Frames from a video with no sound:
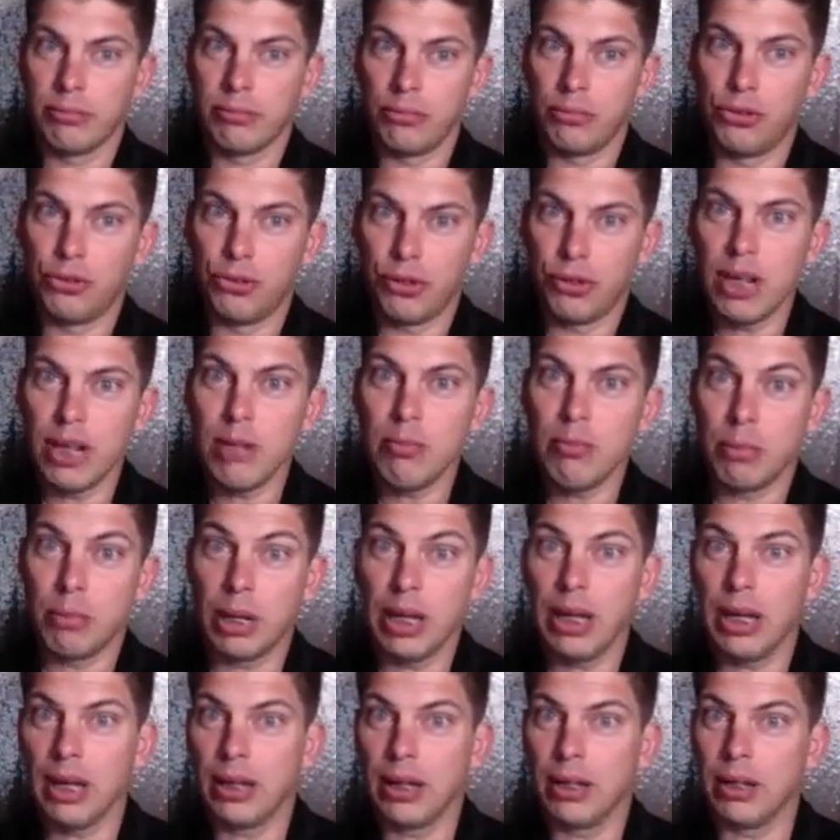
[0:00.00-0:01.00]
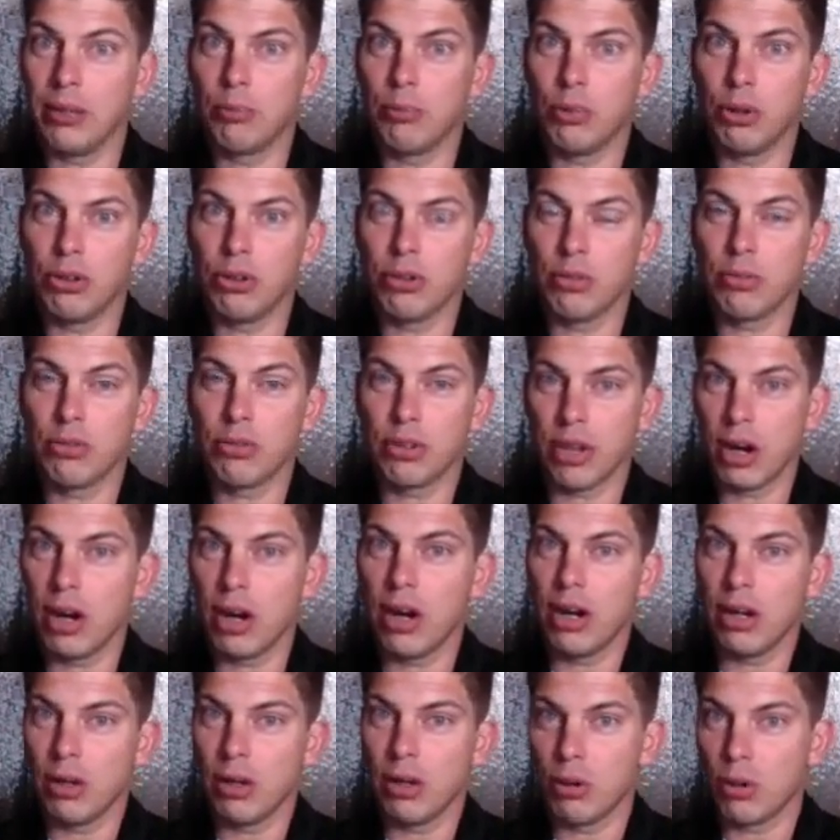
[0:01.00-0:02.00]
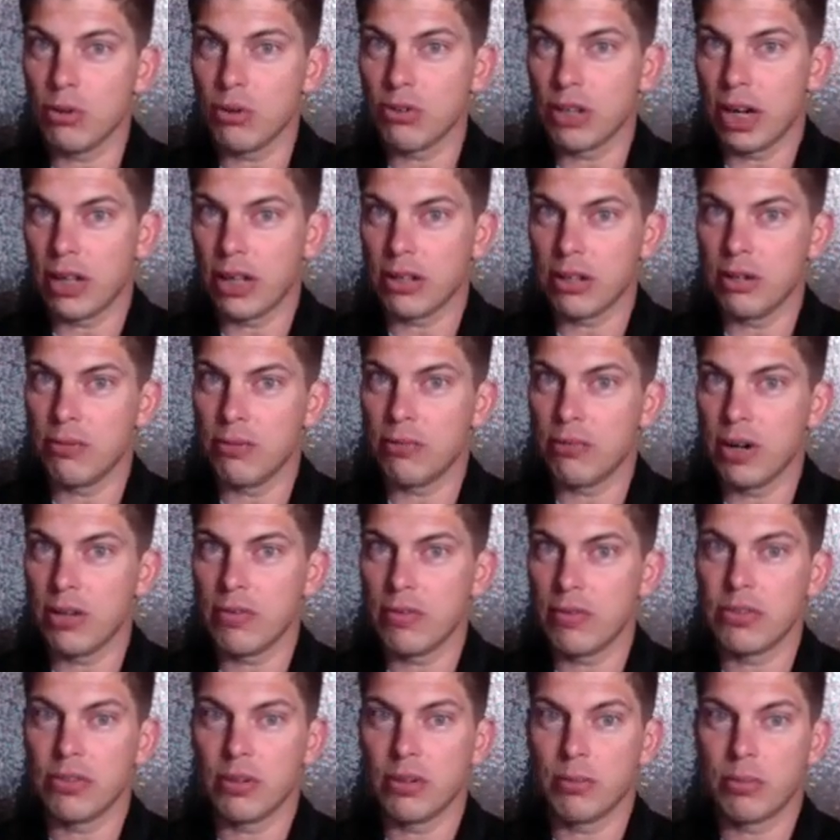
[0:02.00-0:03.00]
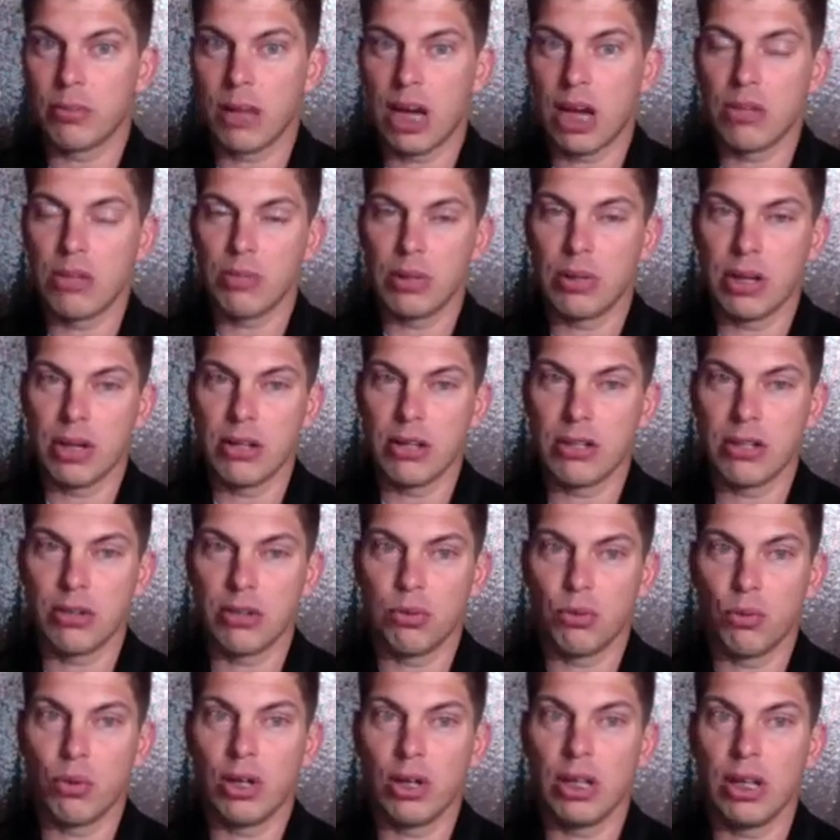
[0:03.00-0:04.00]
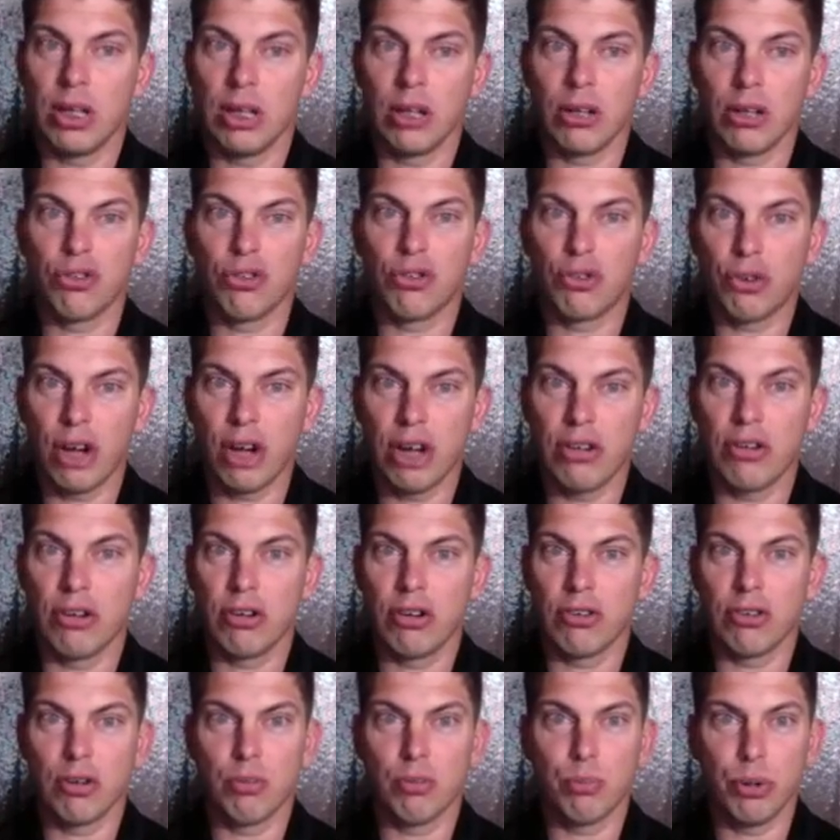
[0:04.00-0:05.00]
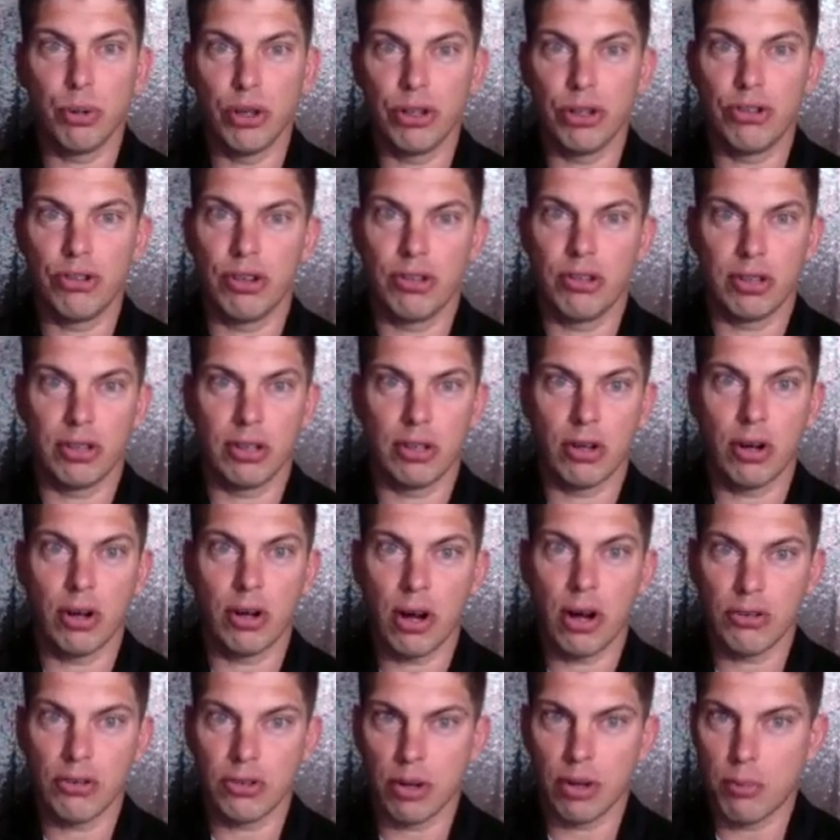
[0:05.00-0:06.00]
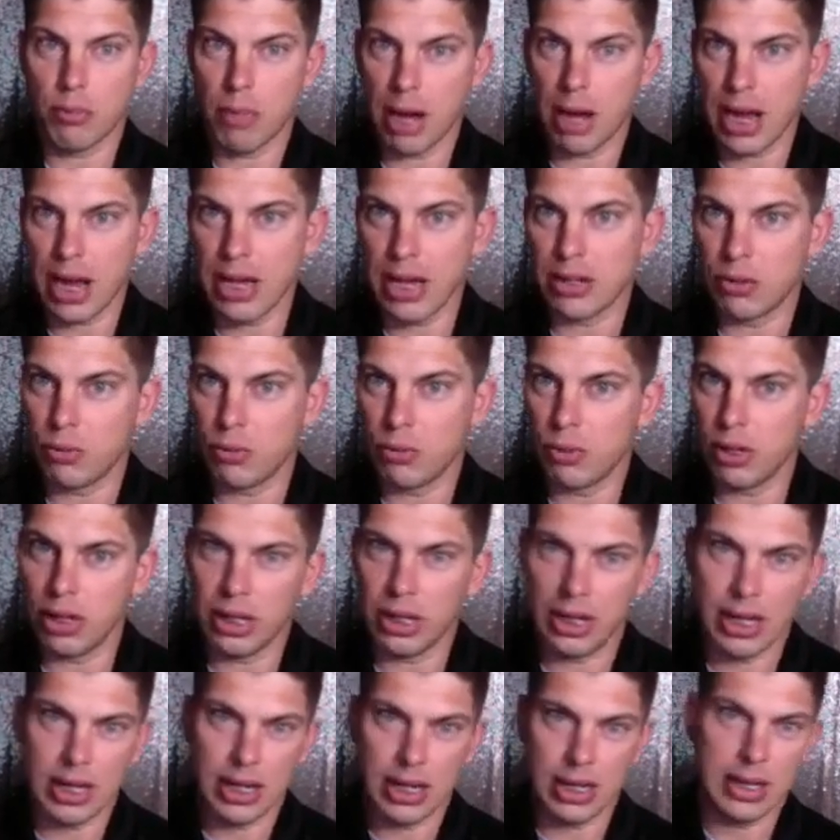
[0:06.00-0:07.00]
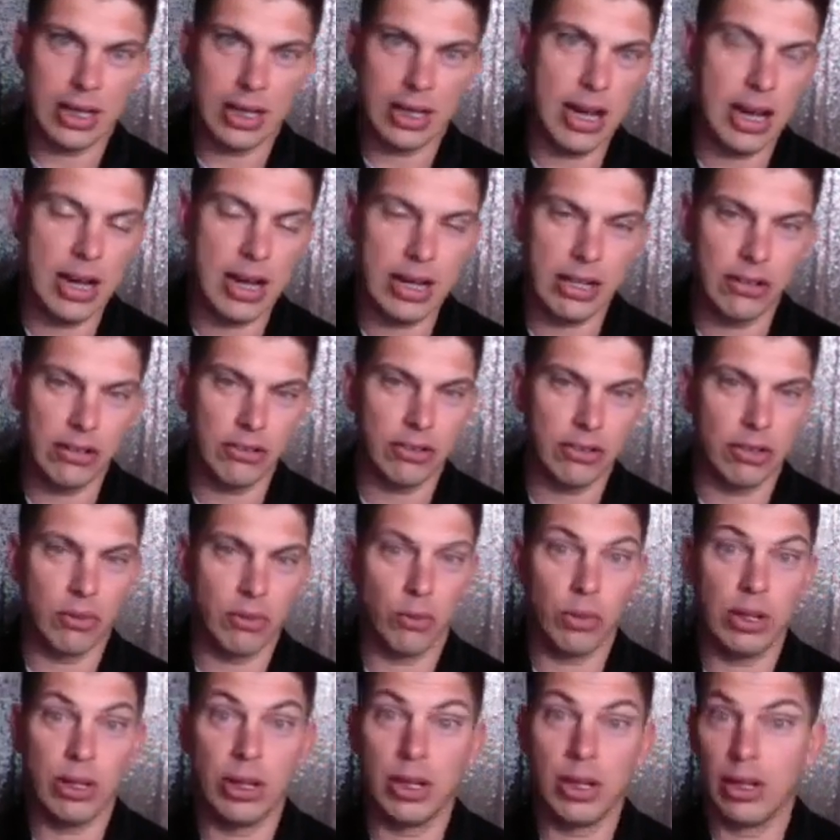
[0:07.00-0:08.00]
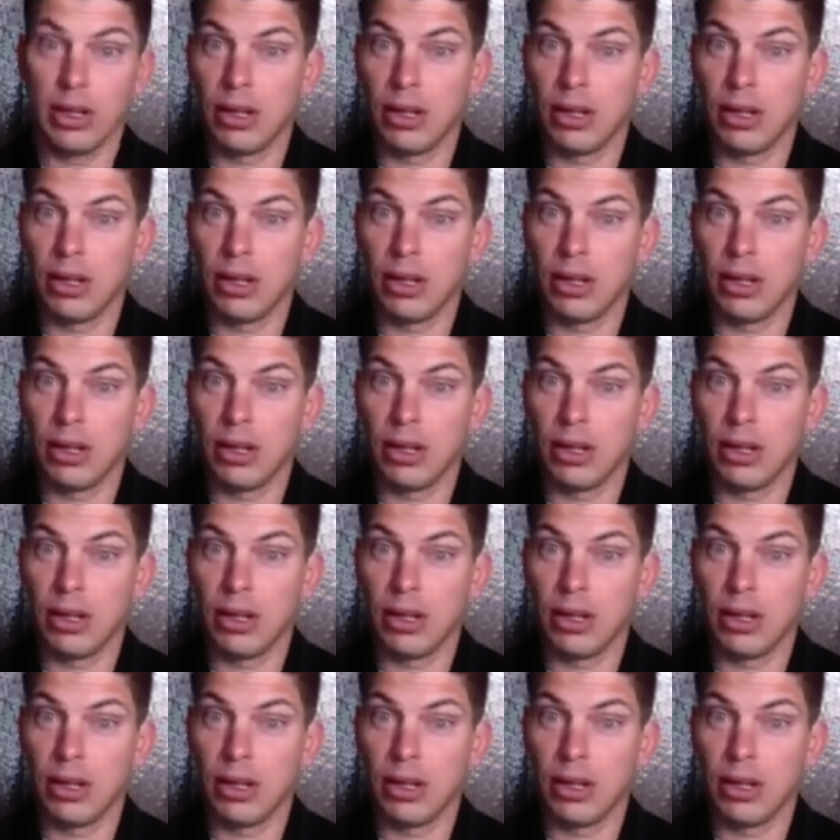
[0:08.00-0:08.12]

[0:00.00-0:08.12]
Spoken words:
dream big and put some scary goals out there in front of us sometimes, because it'll stretch us and push us and cause our mind to really get engaged, and we